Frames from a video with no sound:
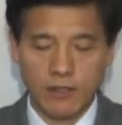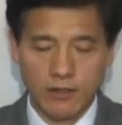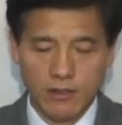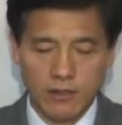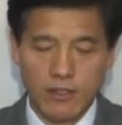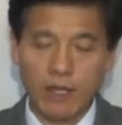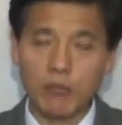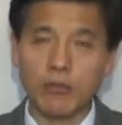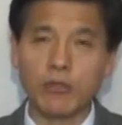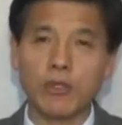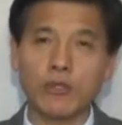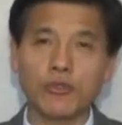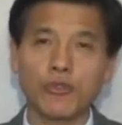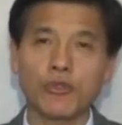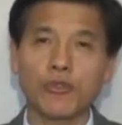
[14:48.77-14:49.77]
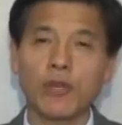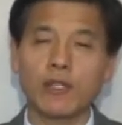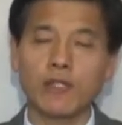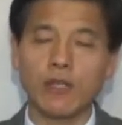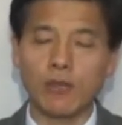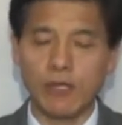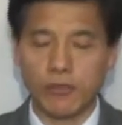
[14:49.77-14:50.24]
prayer
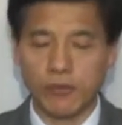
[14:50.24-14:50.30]
enough.